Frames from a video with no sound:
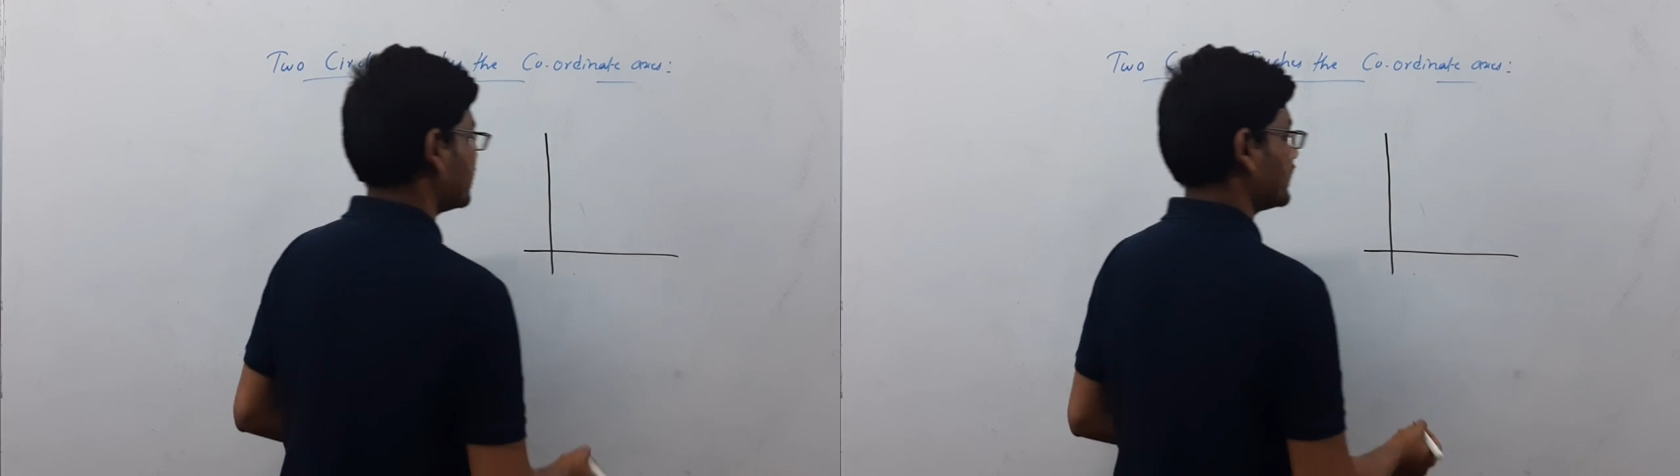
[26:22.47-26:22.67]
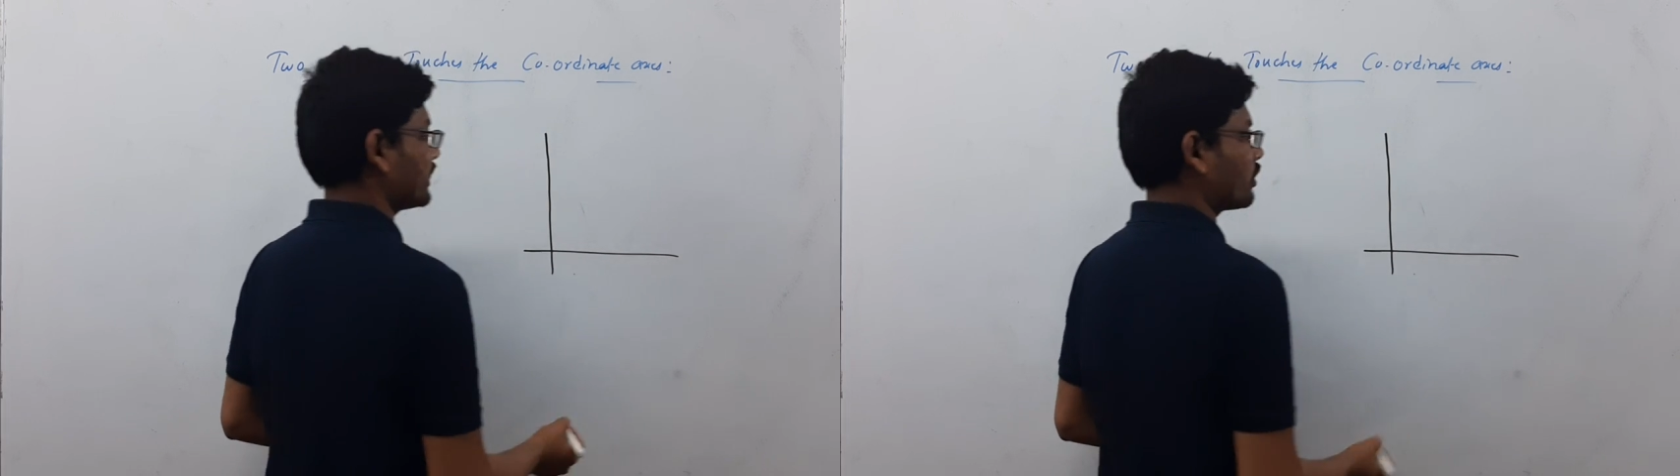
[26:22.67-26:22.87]

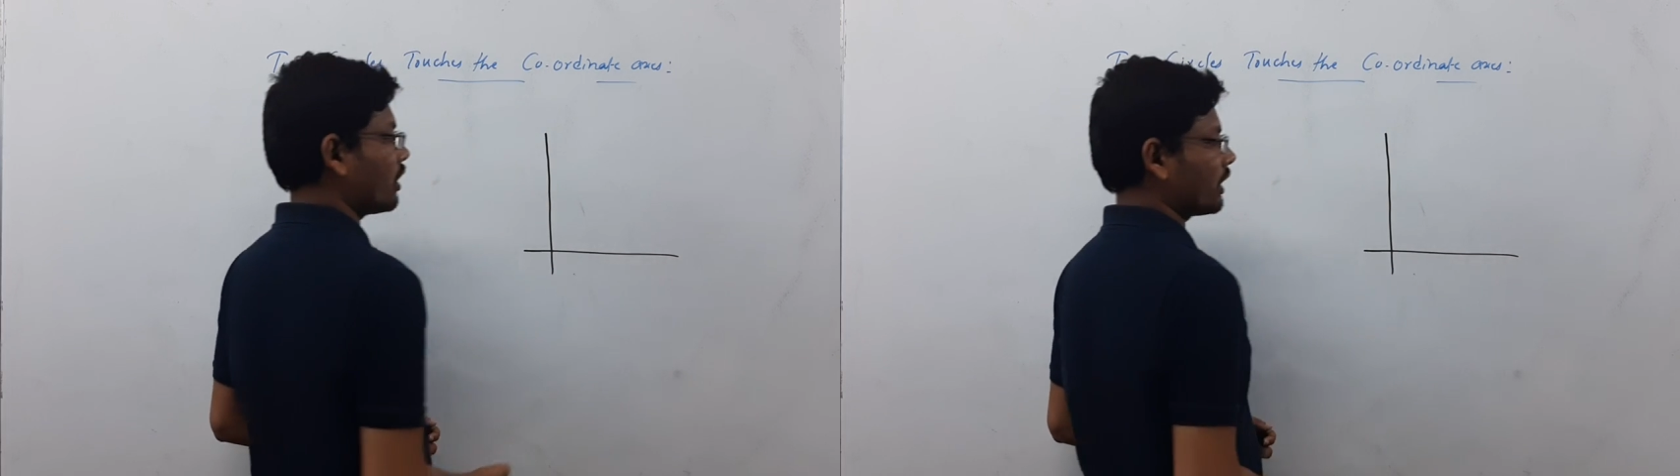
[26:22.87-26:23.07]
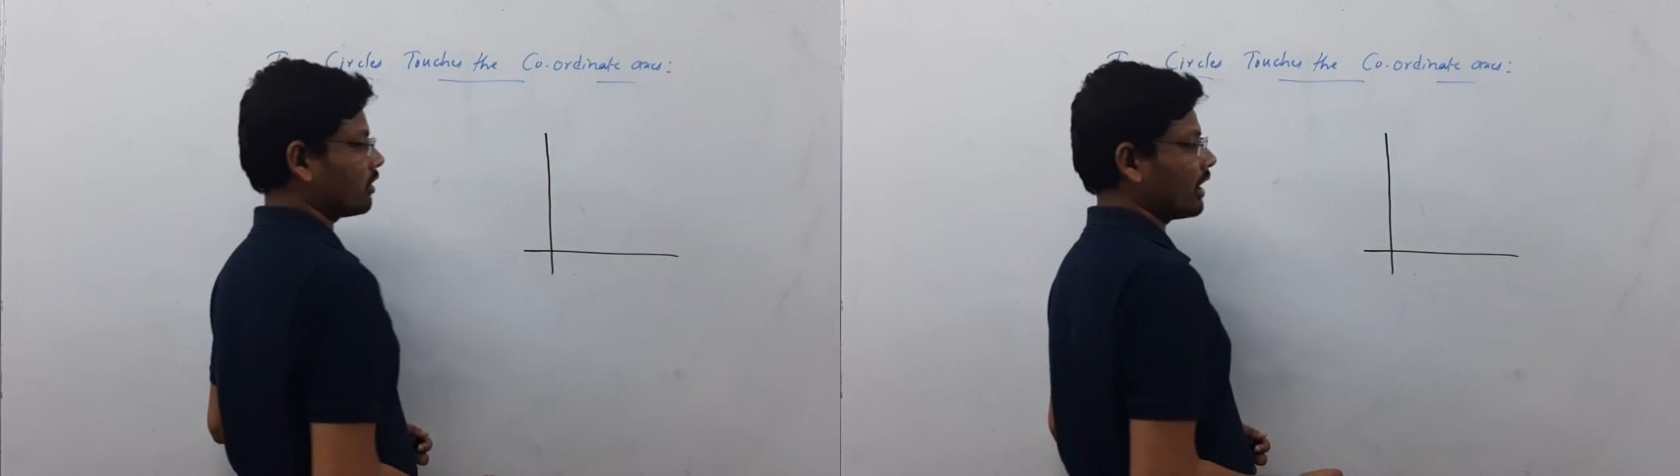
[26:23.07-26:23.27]
this is the
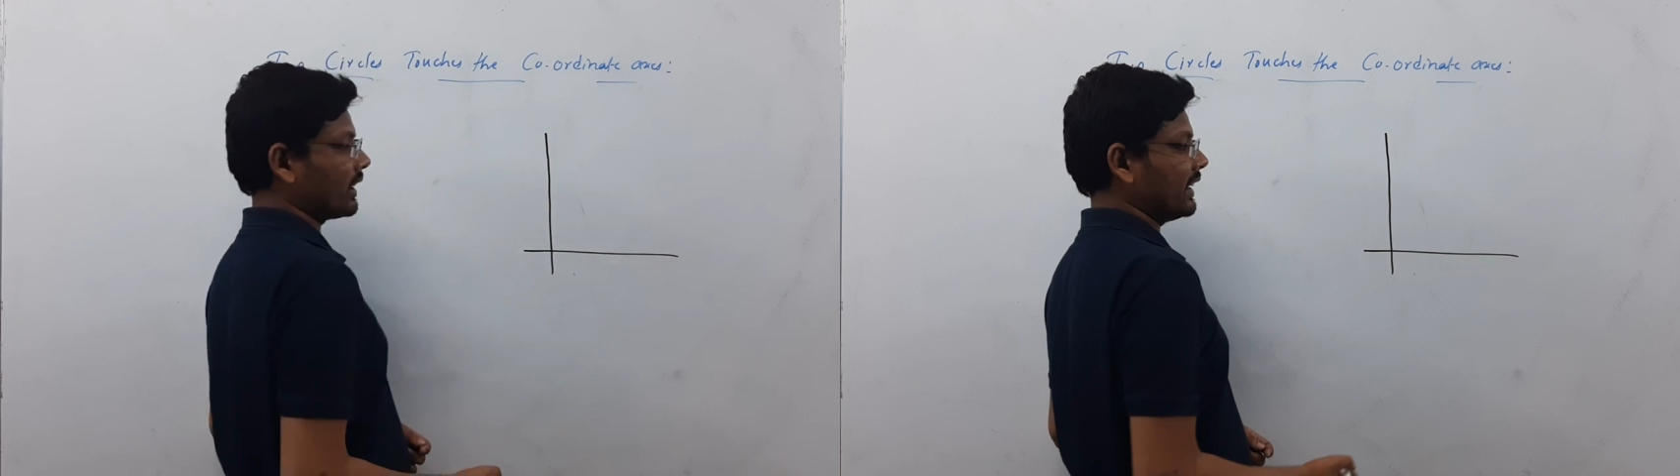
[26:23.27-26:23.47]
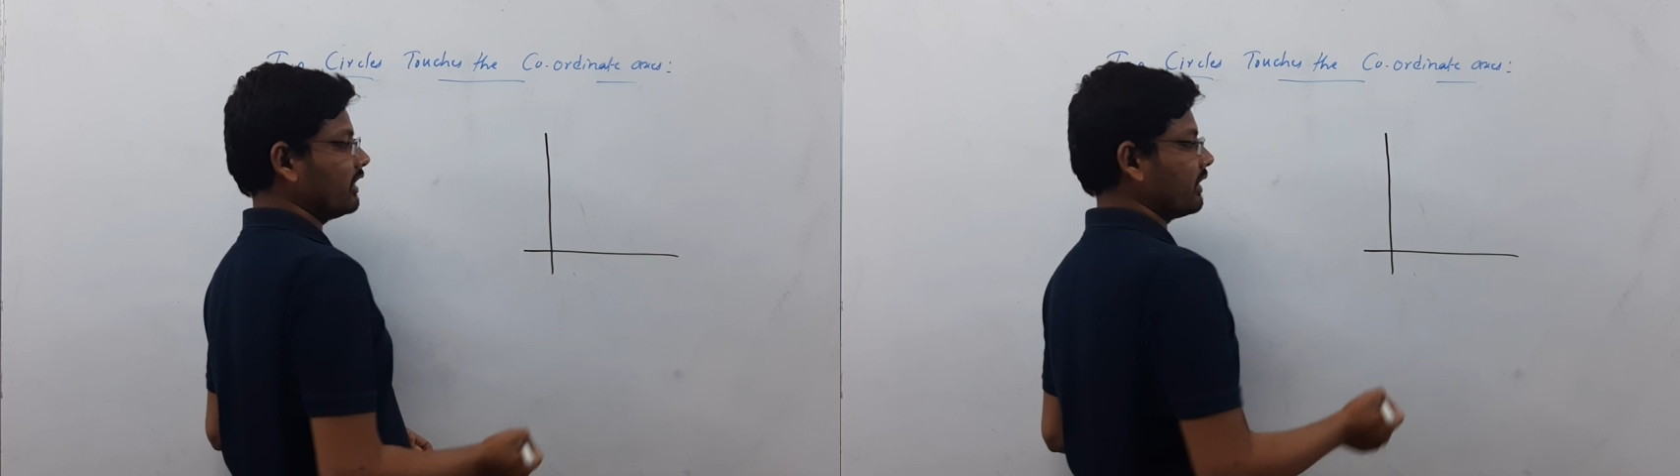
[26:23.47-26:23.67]

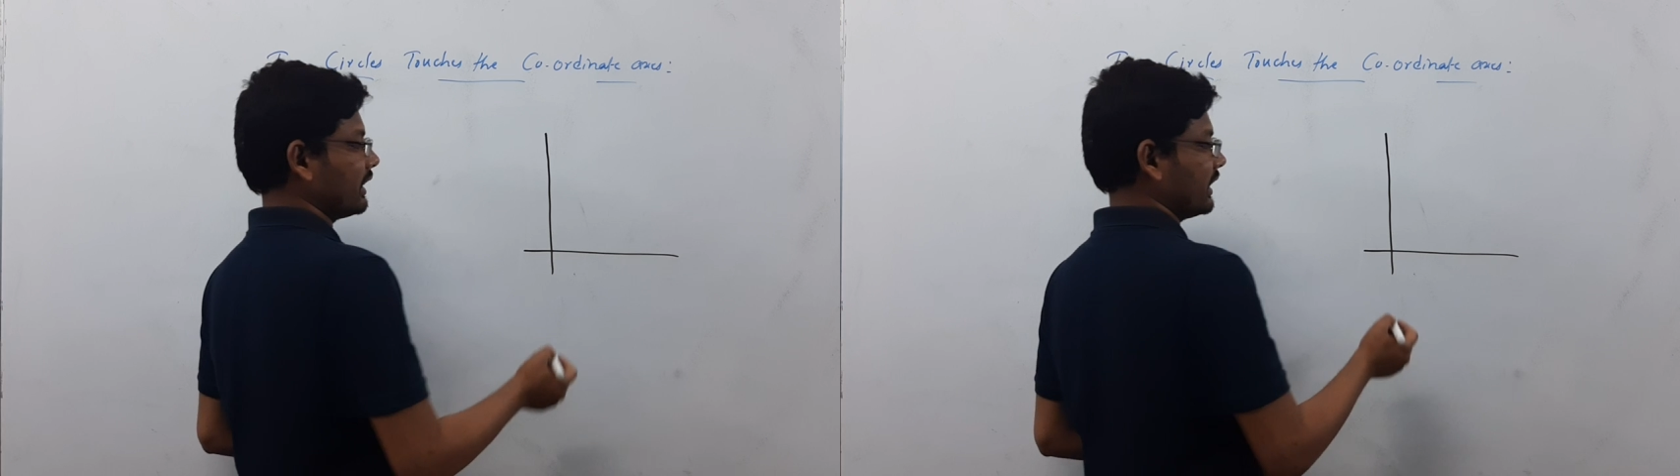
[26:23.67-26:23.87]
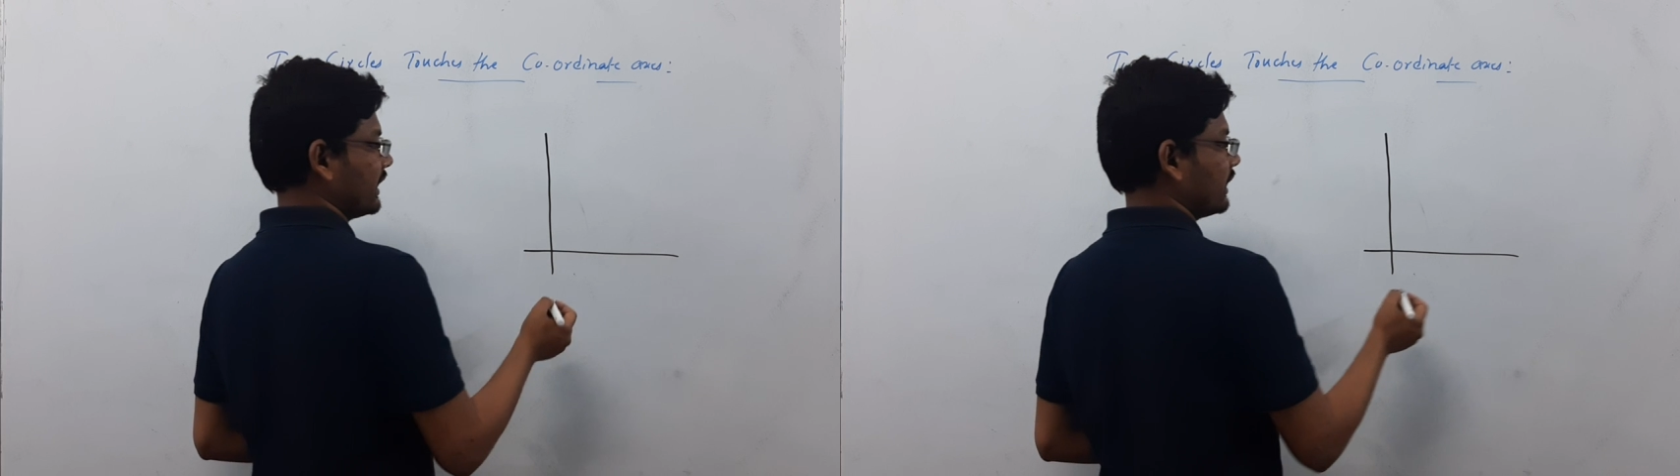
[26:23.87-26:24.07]
quadrant
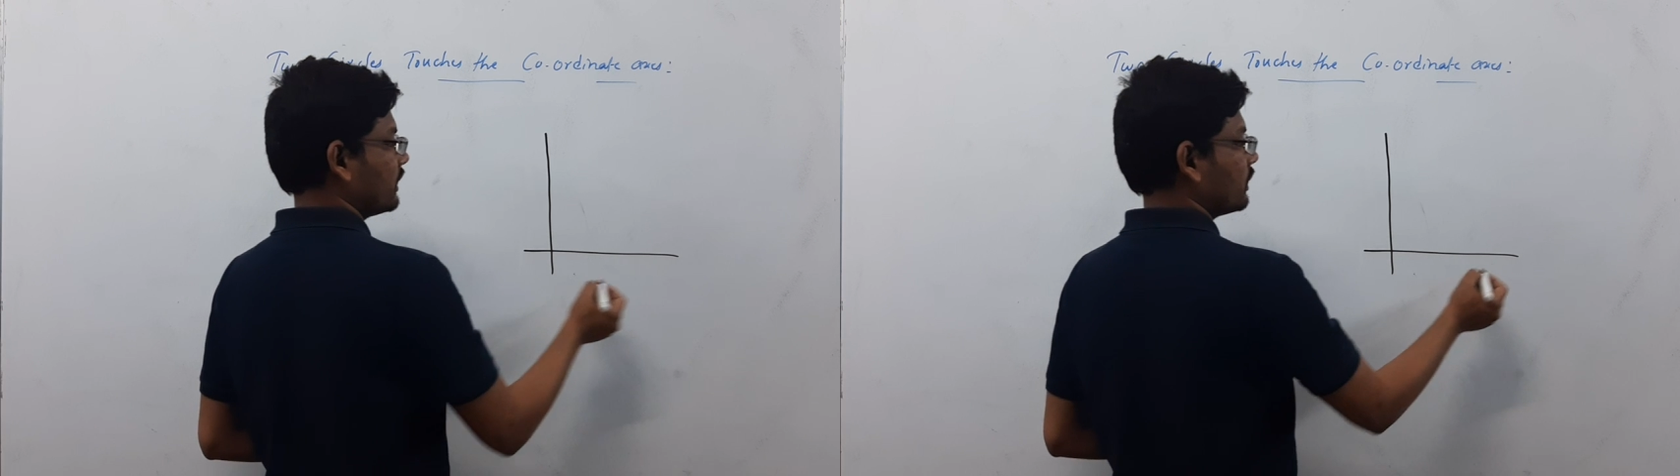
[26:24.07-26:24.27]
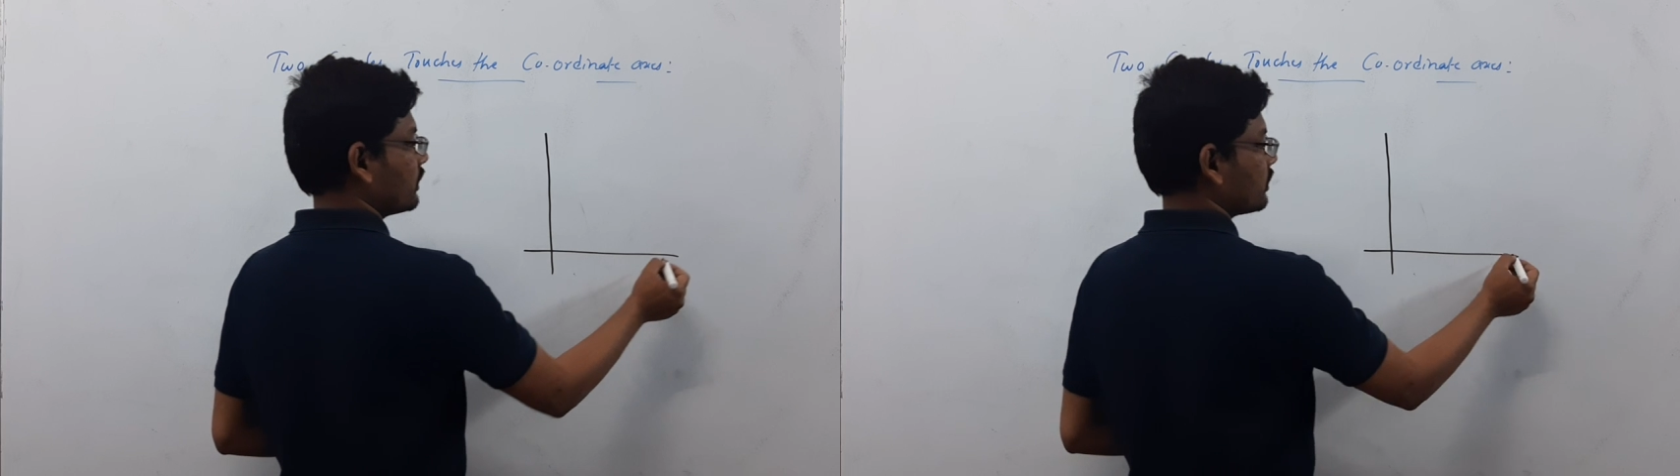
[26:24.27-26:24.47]
1
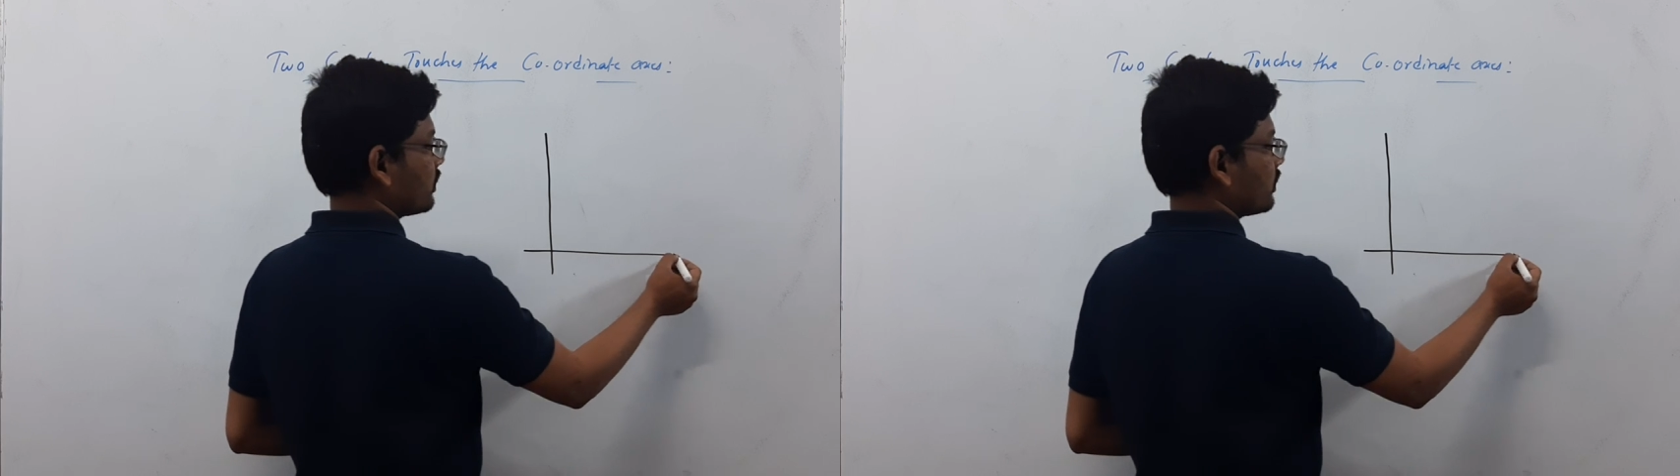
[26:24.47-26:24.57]
here,